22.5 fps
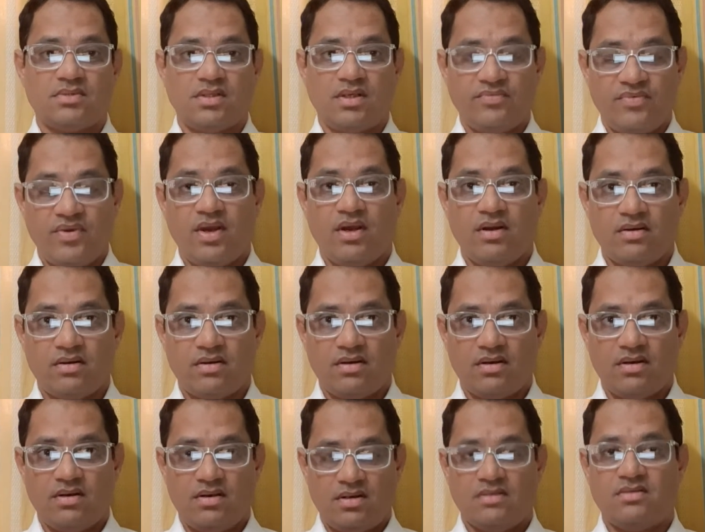We are
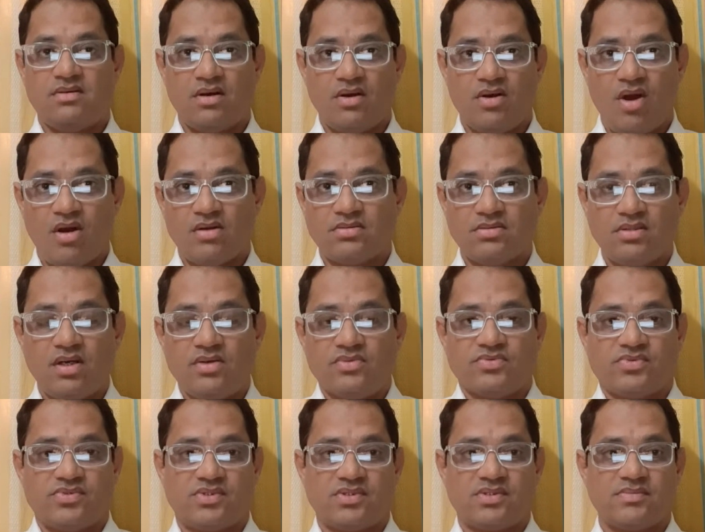under
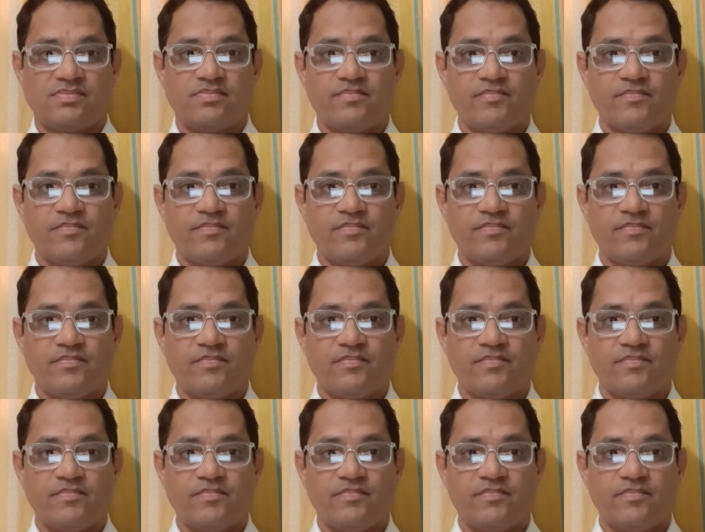lockdowns.